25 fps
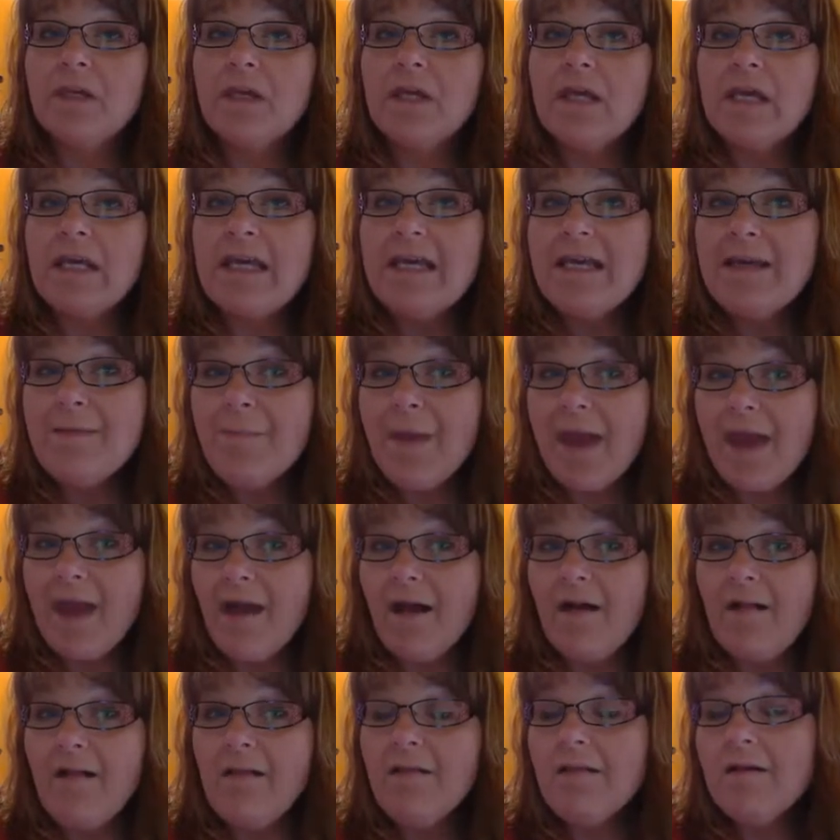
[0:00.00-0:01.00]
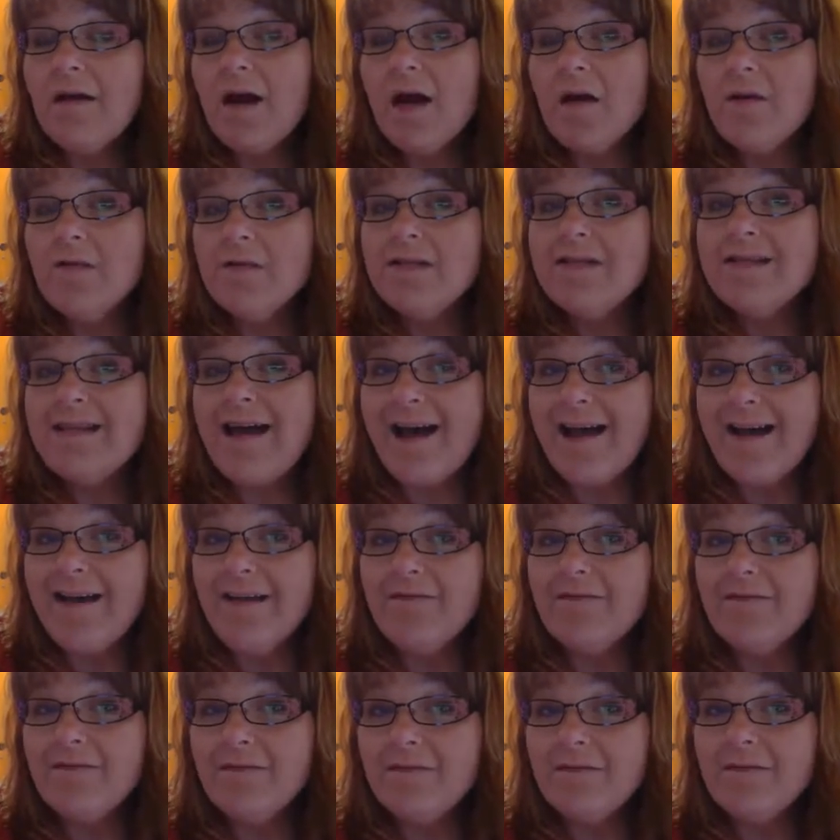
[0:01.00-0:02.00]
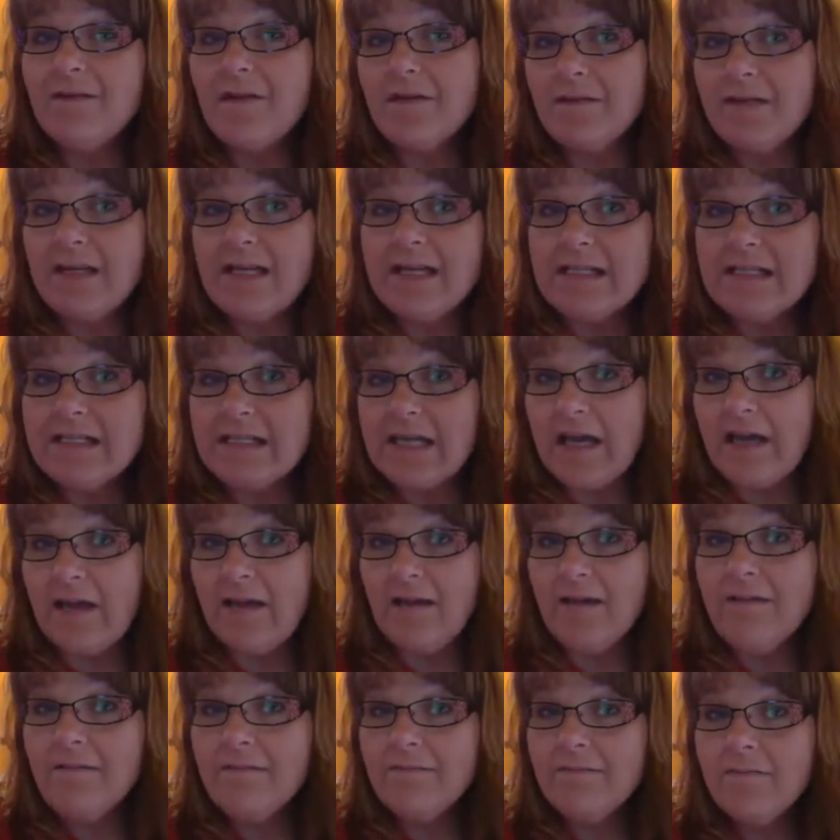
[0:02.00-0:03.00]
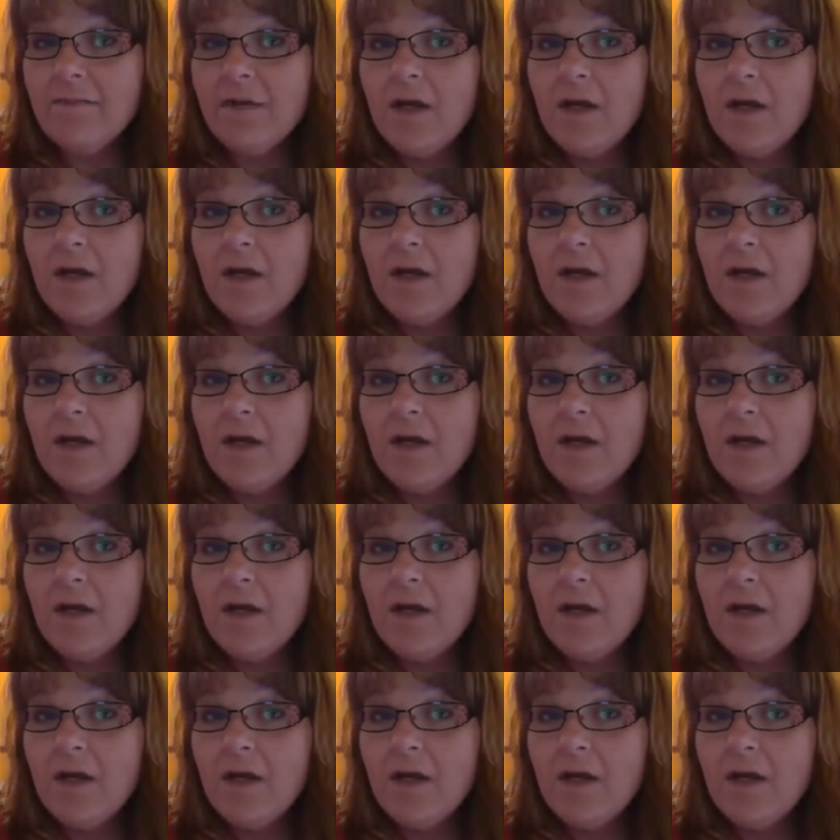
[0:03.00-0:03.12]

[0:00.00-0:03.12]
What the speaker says: email outside of LinkedIn,